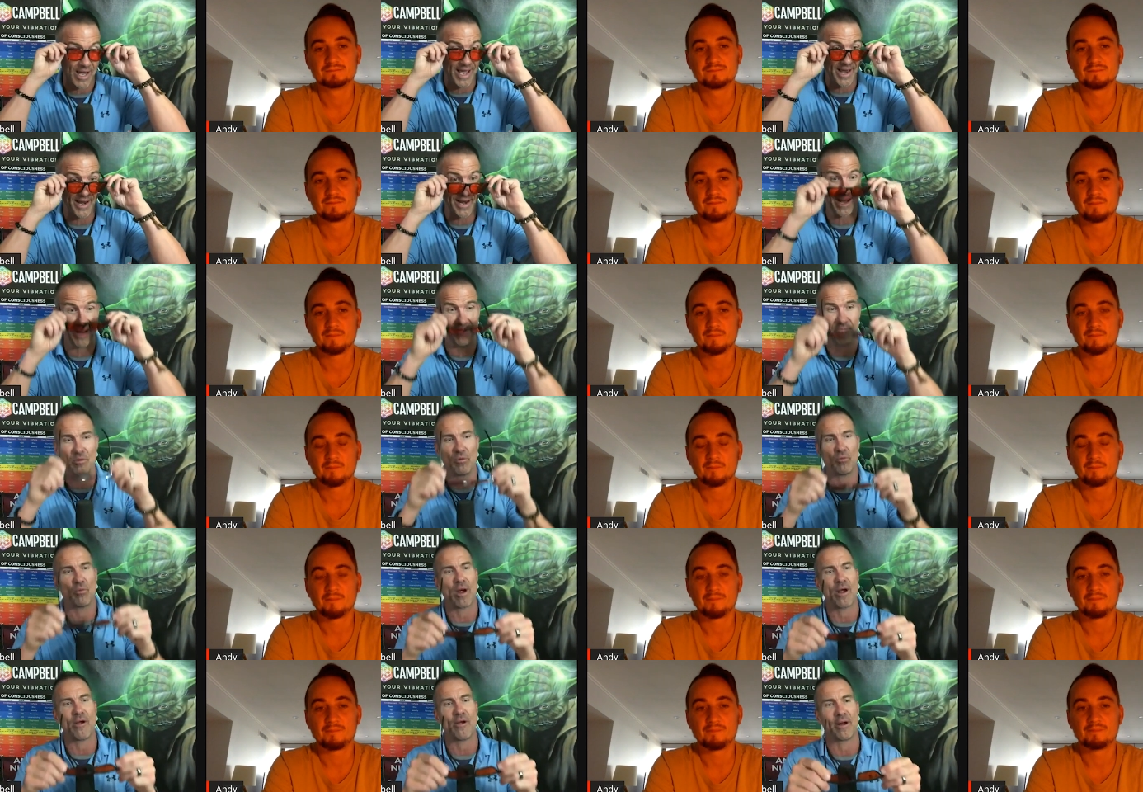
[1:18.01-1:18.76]
Speaker 1: And I've
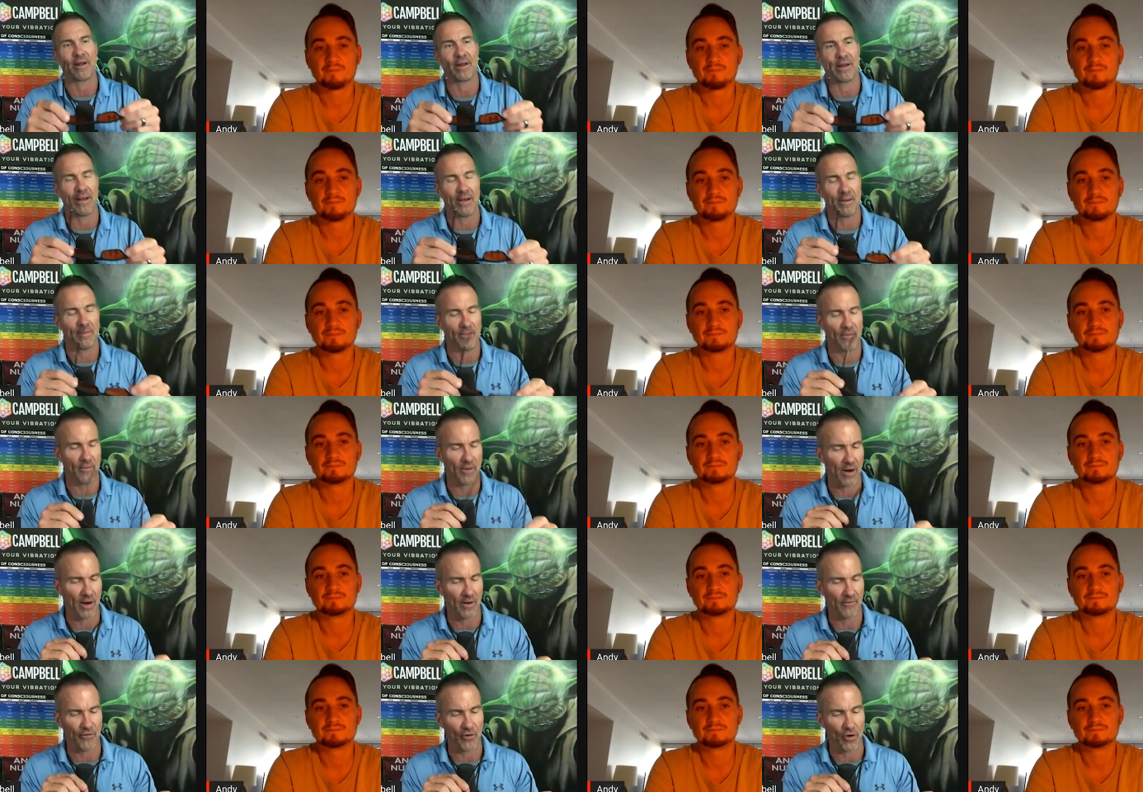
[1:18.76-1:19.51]
been wearing them
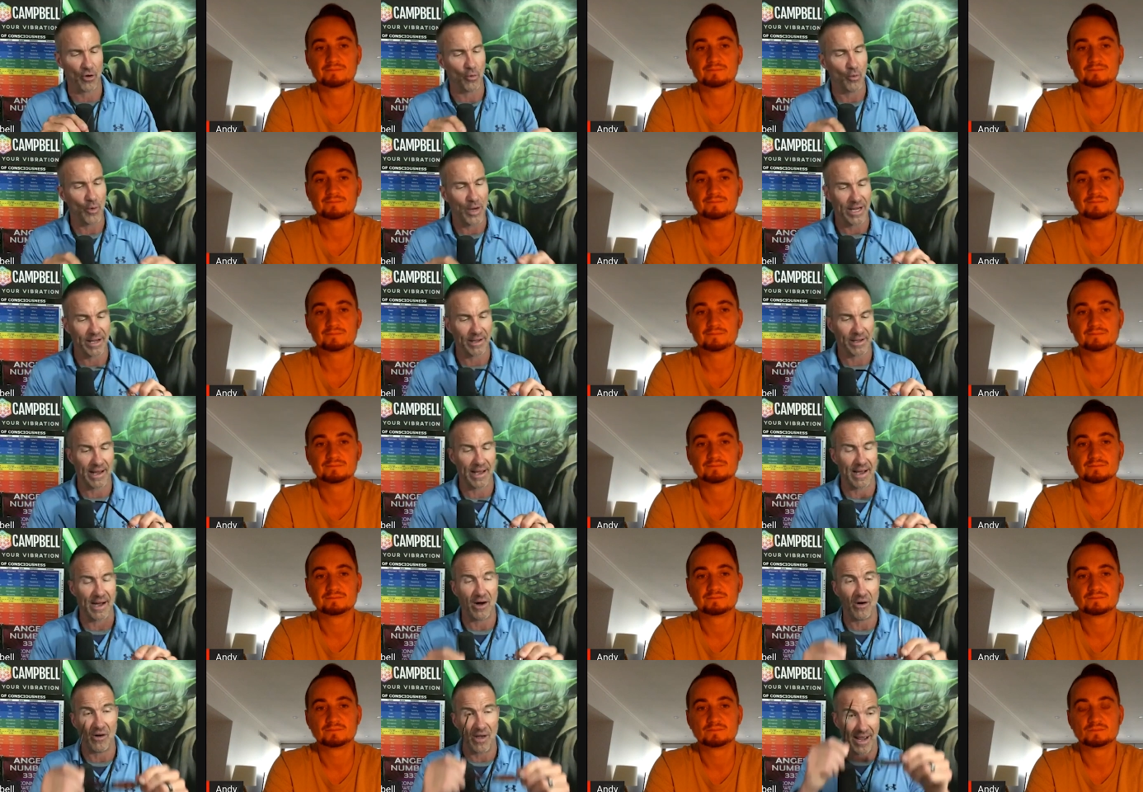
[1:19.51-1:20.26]
for a week
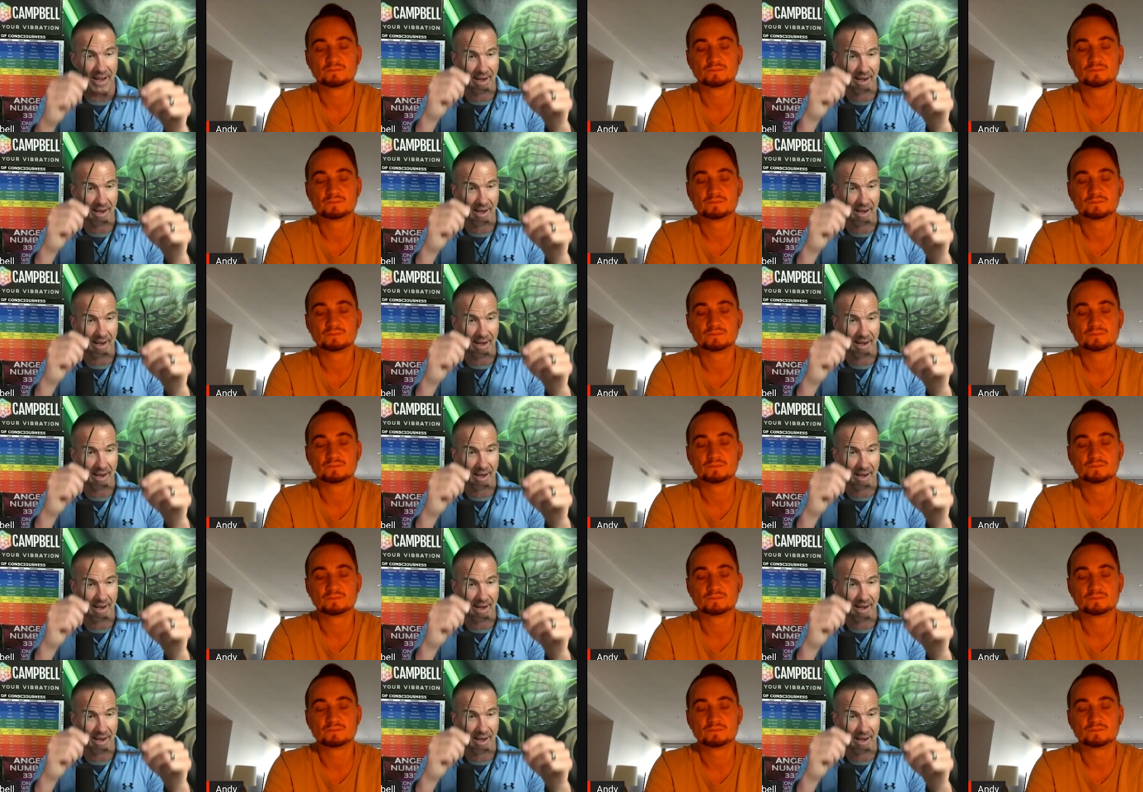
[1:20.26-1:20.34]
now.